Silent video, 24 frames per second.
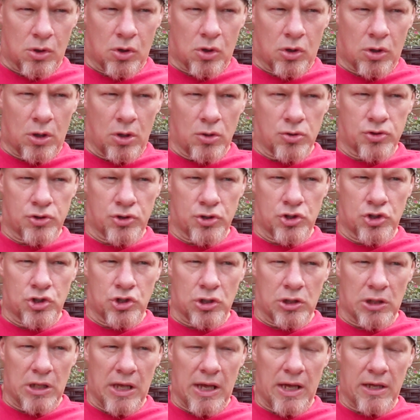close to
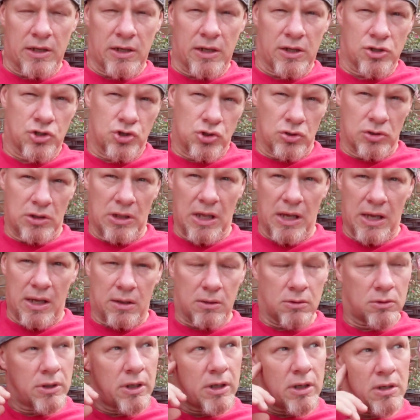July. Now July,
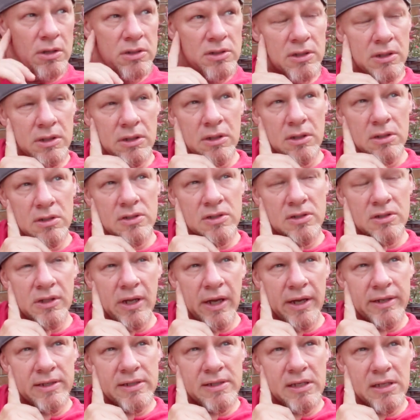yeah, see, it's
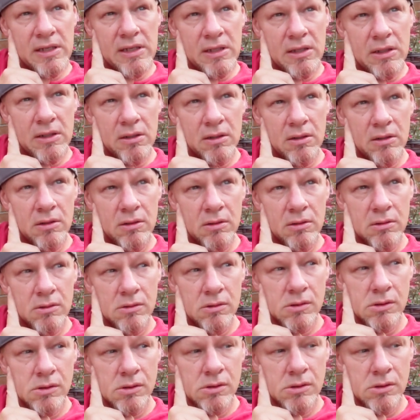19.
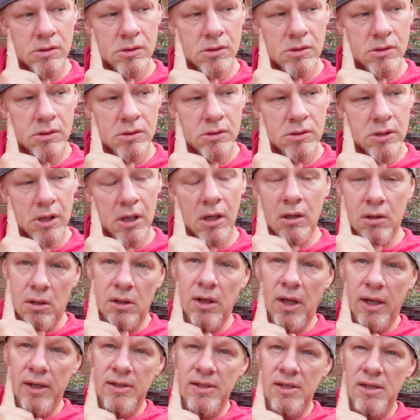Yeah, and
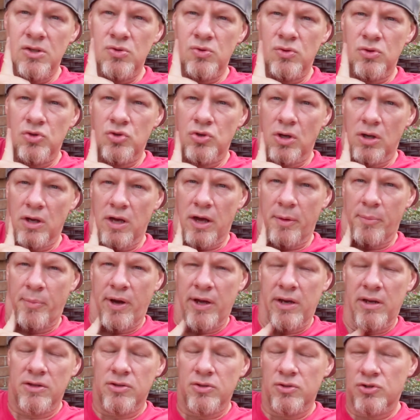19 is when the truck got
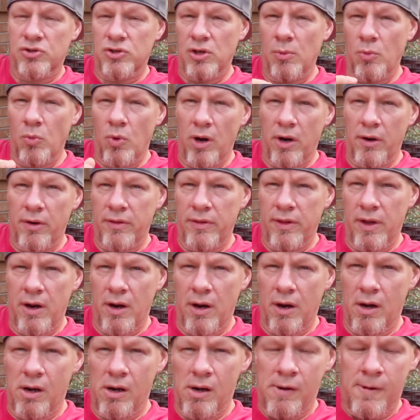painted. So somewhere in
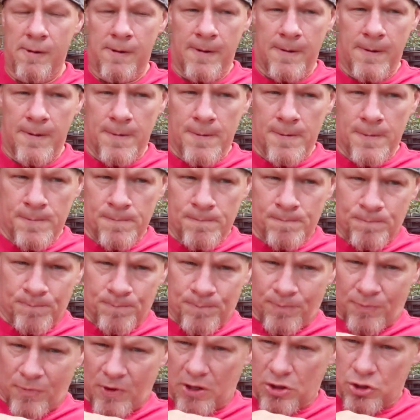there,
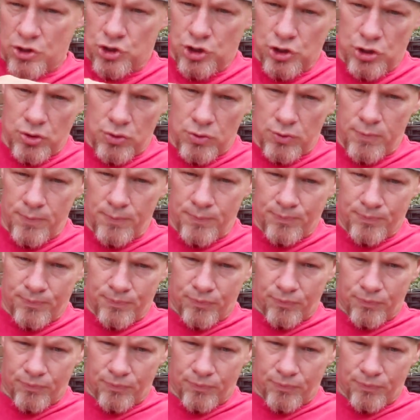in June,